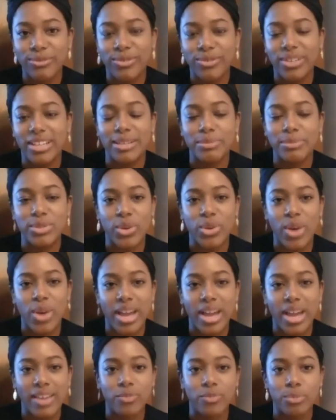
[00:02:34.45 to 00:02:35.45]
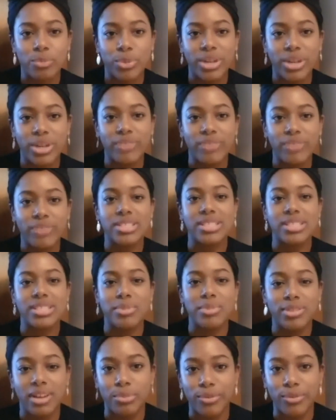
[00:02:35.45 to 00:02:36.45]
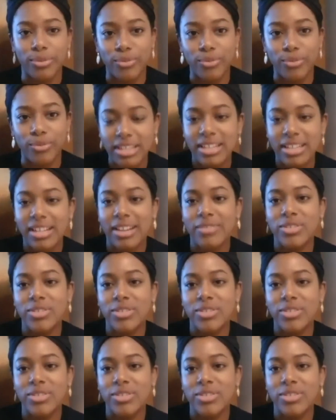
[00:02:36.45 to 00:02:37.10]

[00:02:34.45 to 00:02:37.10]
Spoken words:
So I have previously been a performer